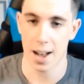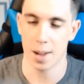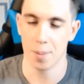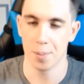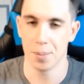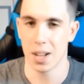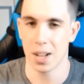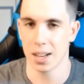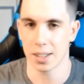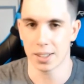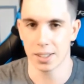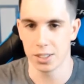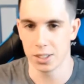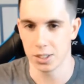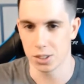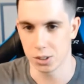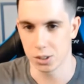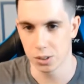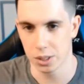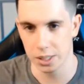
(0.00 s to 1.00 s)
I'm not gonna
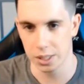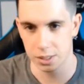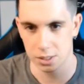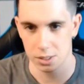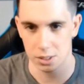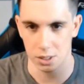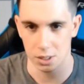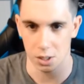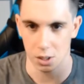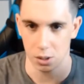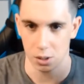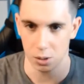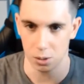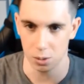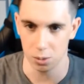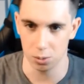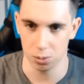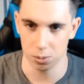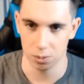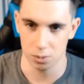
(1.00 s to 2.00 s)
do this.
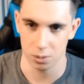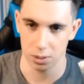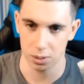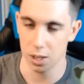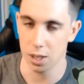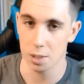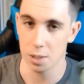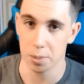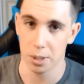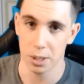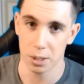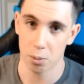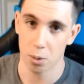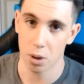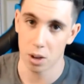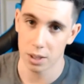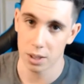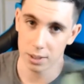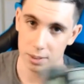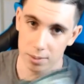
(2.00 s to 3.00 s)
So, anybody
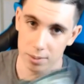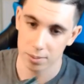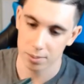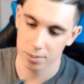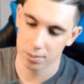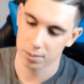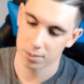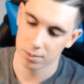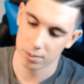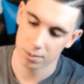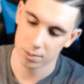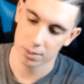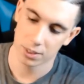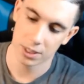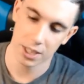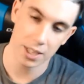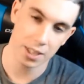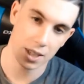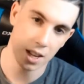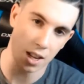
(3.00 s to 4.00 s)
want it?
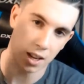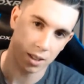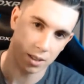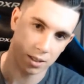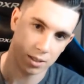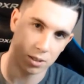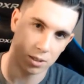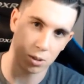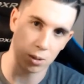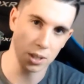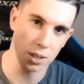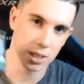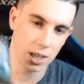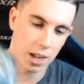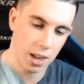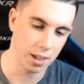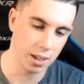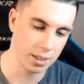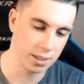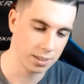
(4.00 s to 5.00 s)
$10,
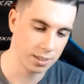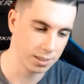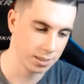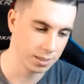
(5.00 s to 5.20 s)
$20.